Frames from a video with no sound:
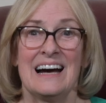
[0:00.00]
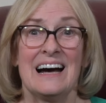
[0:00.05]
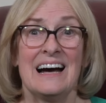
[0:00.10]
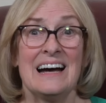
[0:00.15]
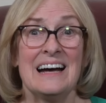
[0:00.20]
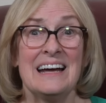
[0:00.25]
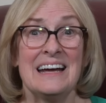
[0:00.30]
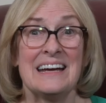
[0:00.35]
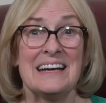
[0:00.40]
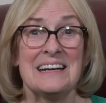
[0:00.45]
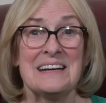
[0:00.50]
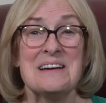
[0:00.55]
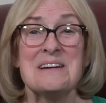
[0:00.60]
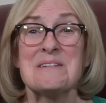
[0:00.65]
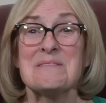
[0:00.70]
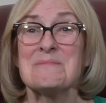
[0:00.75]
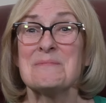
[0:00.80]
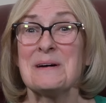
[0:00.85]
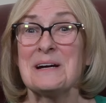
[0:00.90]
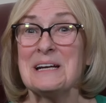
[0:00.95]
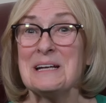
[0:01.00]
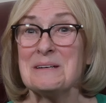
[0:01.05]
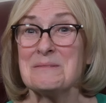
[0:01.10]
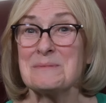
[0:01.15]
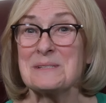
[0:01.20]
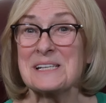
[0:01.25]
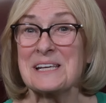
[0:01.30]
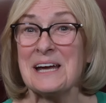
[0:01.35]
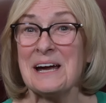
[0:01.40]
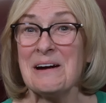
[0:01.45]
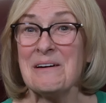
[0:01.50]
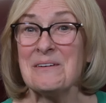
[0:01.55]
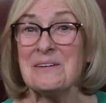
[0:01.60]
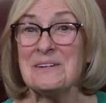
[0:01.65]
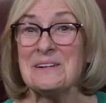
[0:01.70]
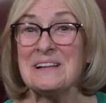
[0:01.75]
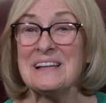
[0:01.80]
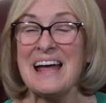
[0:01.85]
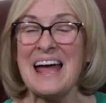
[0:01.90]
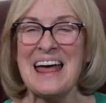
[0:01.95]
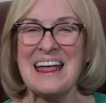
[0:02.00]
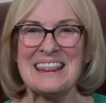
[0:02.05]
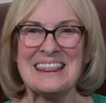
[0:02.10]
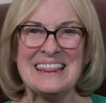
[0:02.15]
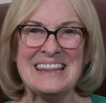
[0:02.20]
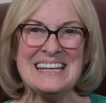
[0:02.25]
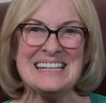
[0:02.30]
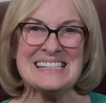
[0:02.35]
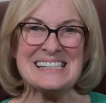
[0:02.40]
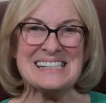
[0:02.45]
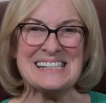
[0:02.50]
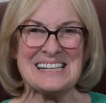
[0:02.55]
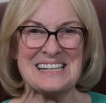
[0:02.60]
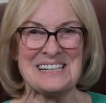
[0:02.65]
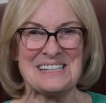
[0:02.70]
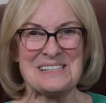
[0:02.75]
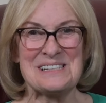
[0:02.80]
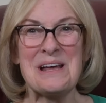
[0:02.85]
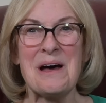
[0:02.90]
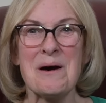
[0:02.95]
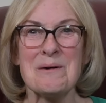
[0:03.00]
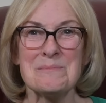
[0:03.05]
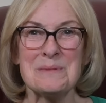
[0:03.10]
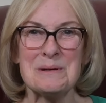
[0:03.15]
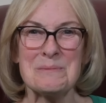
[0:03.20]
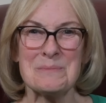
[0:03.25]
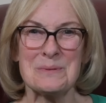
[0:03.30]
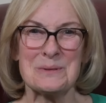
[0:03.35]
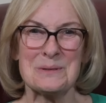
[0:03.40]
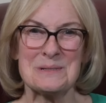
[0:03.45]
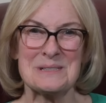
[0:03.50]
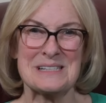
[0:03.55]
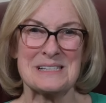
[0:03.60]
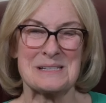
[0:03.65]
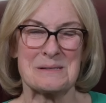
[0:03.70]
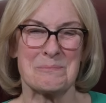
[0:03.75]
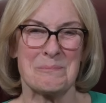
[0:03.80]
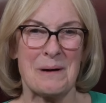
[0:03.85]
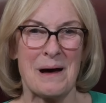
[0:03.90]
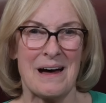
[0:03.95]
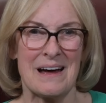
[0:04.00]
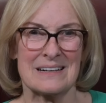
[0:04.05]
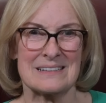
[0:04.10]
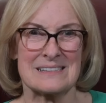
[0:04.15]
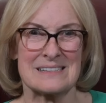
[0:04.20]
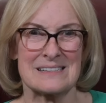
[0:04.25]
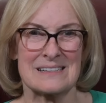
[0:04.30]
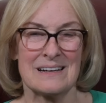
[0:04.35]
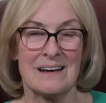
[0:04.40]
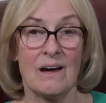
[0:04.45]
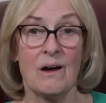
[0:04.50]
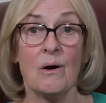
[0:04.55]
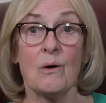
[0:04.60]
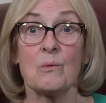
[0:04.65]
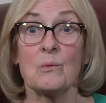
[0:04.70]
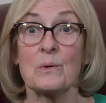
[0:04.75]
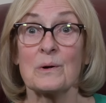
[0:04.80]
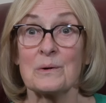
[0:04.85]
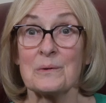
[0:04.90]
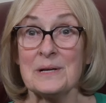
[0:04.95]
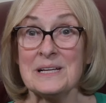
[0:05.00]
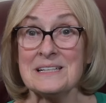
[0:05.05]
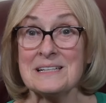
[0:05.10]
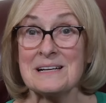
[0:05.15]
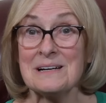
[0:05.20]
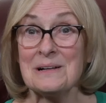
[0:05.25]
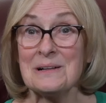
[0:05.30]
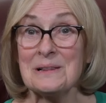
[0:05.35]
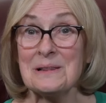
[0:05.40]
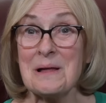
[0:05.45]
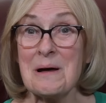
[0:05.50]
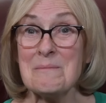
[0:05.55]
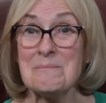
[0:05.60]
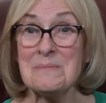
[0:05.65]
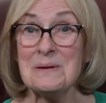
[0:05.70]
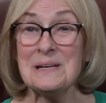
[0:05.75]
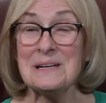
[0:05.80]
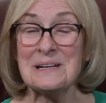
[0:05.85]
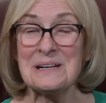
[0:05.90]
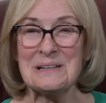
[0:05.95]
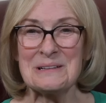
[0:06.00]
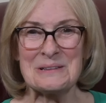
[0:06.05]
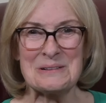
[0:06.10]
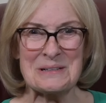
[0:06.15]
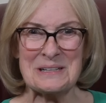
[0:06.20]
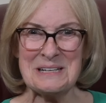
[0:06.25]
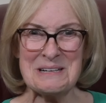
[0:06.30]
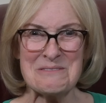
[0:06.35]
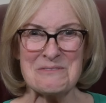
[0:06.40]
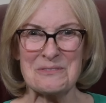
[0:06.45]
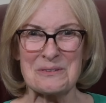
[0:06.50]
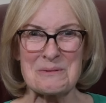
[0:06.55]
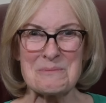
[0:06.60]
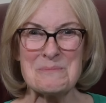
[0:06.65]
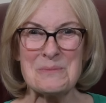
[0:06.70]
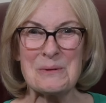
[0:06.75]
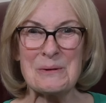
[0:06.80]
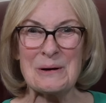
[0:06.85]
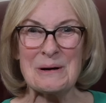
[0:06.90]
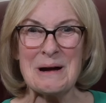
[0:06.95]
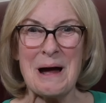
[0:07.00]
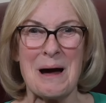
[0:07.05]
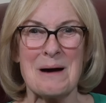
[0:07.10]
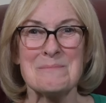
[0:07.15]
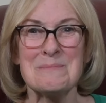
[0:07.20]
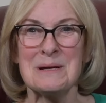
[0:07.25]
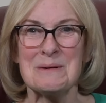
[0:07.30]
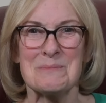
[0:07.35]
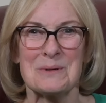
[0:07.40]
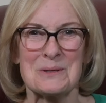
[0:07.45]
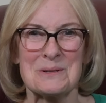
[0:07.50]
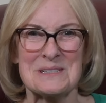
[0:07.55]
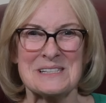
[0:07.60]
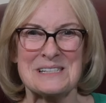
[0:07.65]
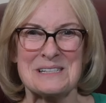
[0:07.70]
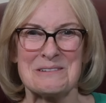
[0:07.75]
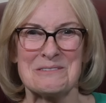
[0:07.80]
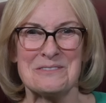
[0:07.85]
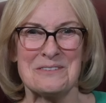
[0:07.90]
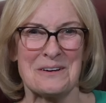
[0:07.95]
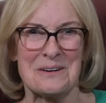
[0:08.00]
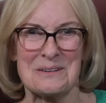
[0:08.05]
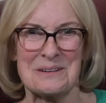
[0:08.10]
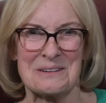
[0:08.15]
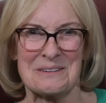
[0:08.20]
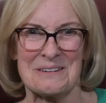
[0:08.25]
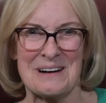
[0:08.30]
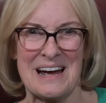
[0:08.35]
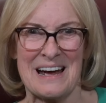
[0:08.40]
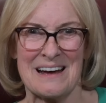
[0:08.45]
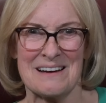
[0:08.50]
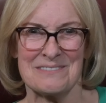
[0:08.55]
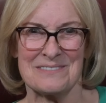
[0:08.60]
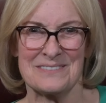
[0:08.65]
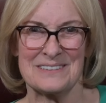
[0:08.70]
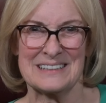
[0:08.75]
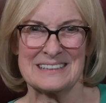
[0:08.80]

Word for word: Hi, my name's Carole and this is Hummingbird Spot. We're in Colombia looking for more hummingbirds to photograph.